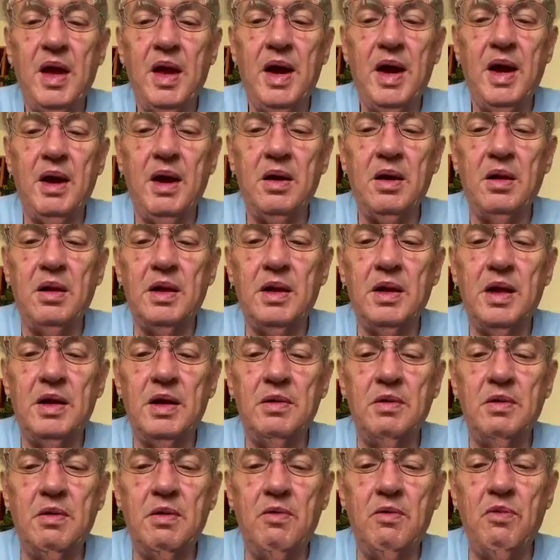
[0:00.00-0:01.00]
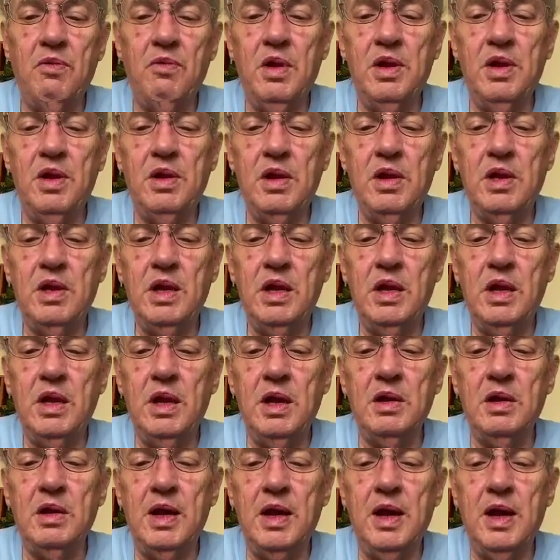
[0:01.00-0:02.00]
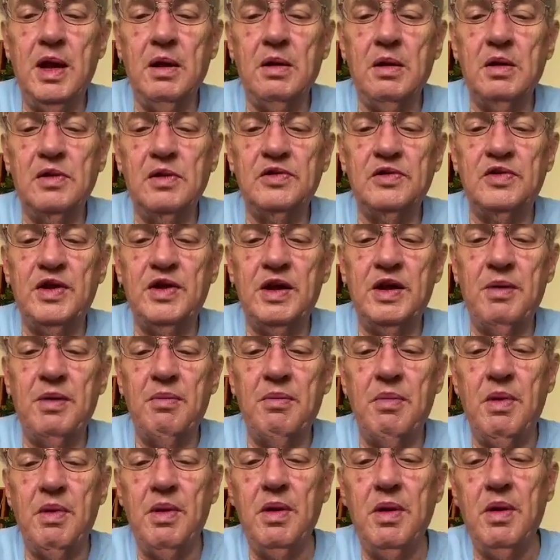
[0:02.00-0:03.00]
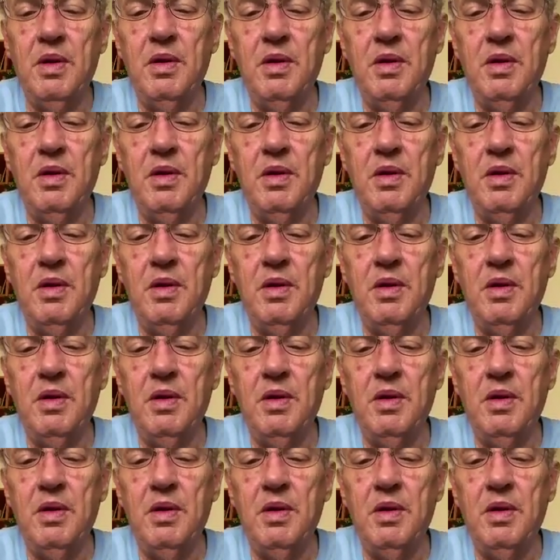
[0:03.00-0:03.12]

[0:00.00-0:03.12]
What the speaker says: hackle and run the hackle stem